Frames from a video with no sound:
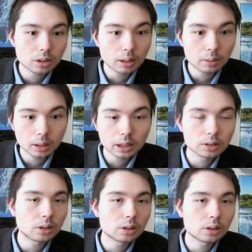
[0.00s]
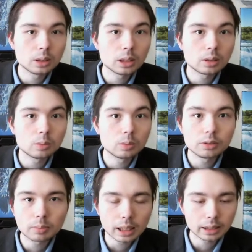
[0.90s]
I play this opening with
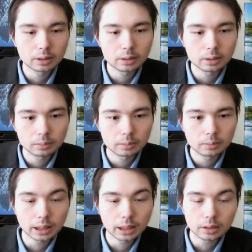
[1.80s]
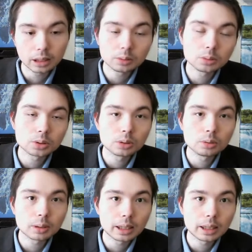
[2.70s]
black and I also
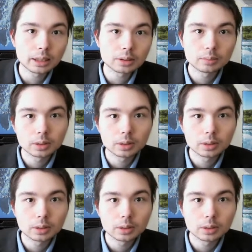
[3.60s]
play it